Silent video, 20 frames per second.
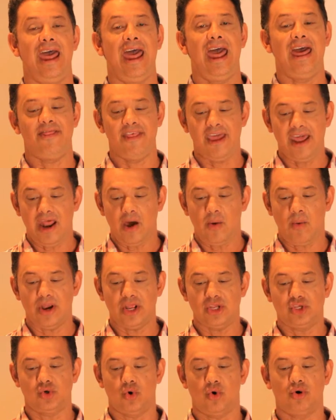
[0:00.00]
And then I want
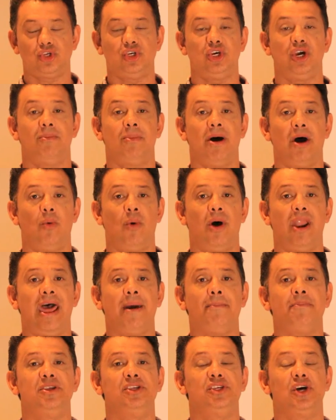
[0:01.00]
to talk to you about what
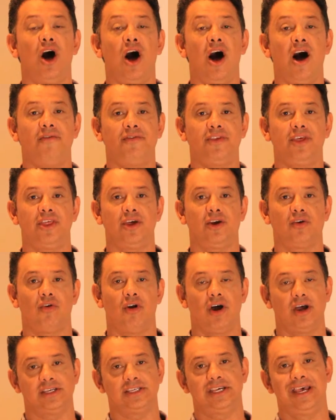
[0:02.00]
happened after the
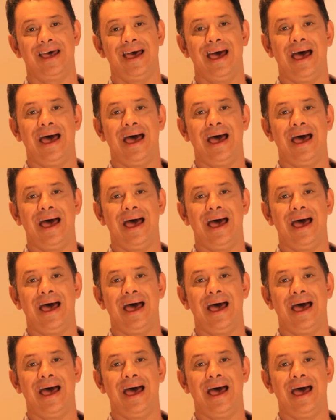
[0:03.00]
cross.